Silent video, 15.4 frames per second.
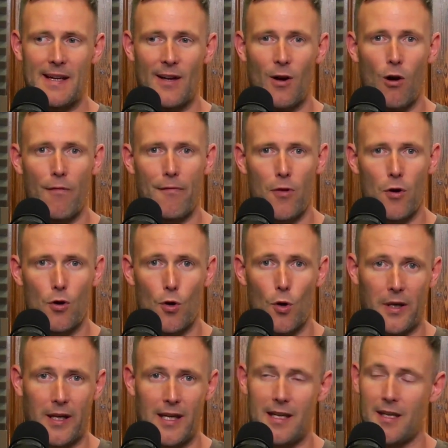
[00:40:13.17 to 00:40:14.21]
off the
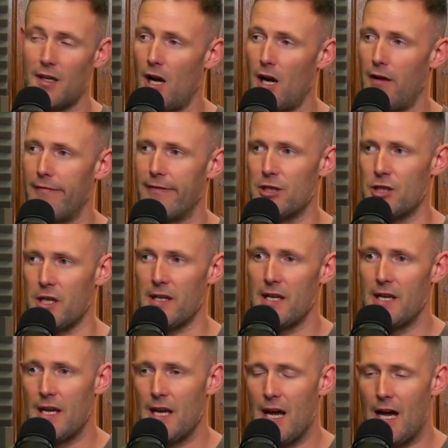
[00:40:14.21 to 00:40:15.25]
hook in carp fishing
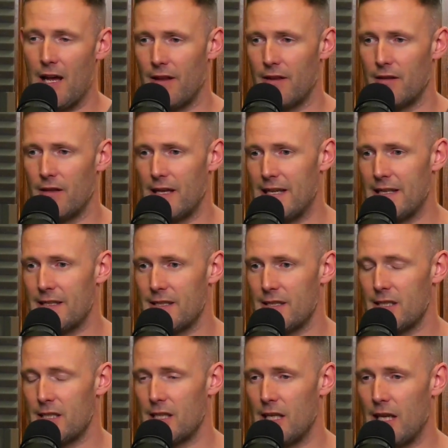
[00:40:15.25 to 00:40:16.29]
and
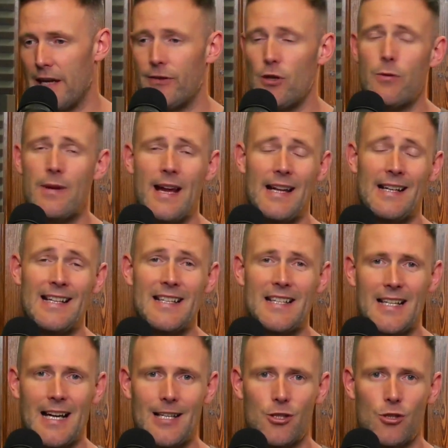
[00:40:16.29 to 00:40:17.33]
is if you get an
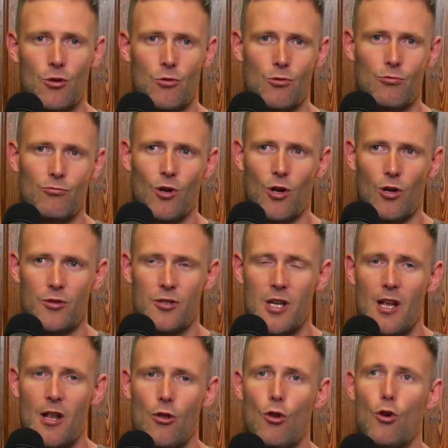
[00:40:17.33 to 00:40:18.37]
indication on your rod,
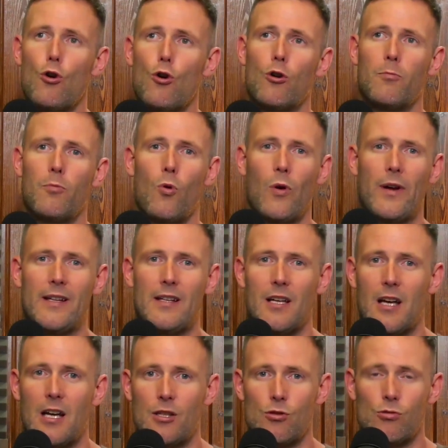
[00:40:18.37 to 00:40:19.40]
the hook point
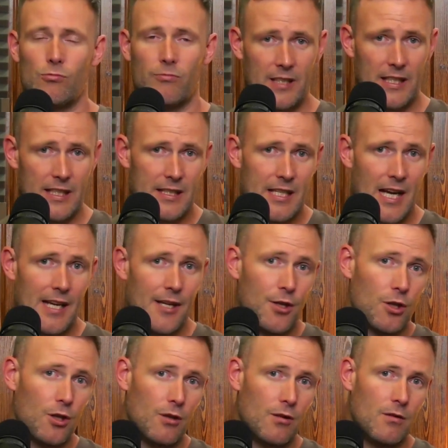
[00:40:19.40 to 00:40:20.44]
has already
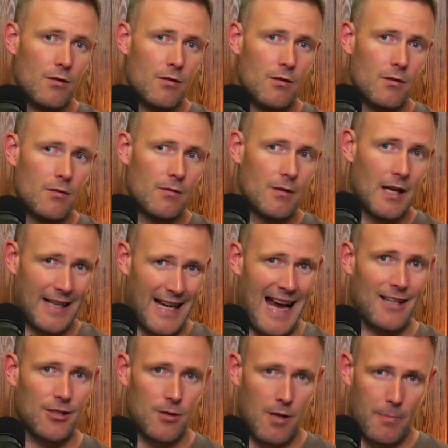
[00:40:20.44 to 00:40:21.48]
taken
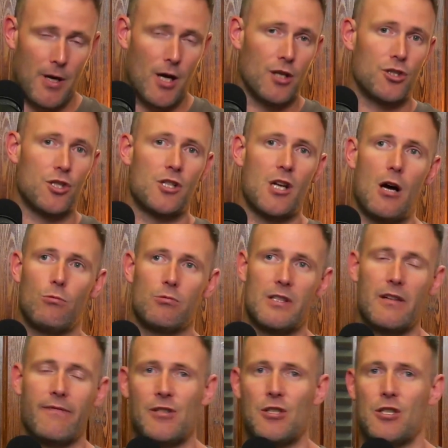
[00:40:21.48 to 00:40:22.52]
a purchase hold
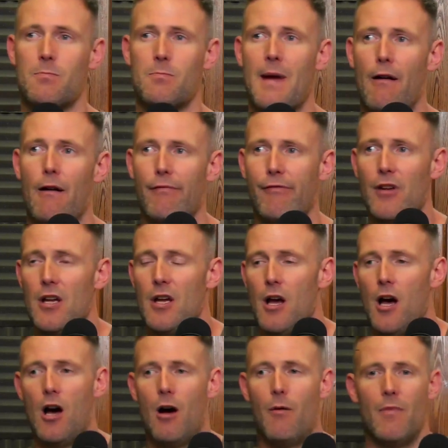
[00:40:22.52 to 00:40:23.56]
in the fish's mouth,
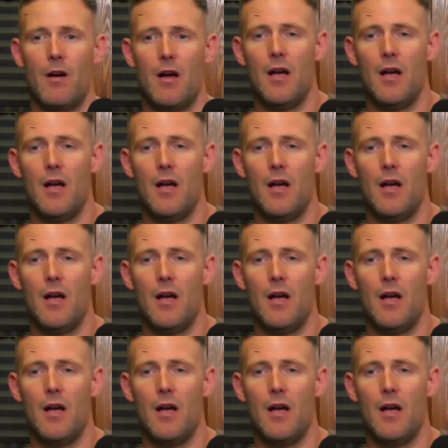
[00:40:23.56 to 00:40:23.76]
and